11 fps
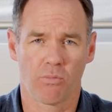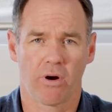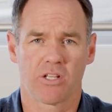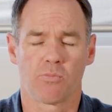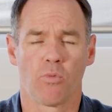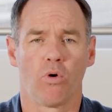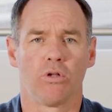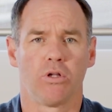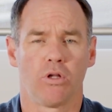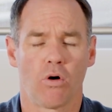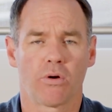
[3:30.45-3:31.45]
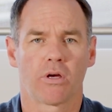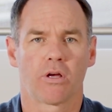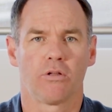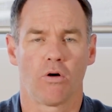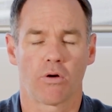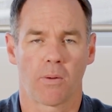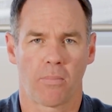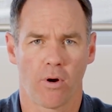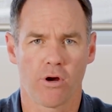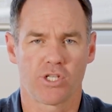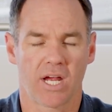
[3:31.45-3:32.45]
where it's more longer
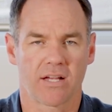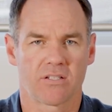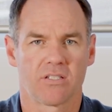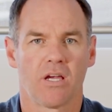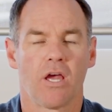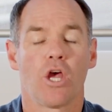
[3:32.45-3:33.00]
projects,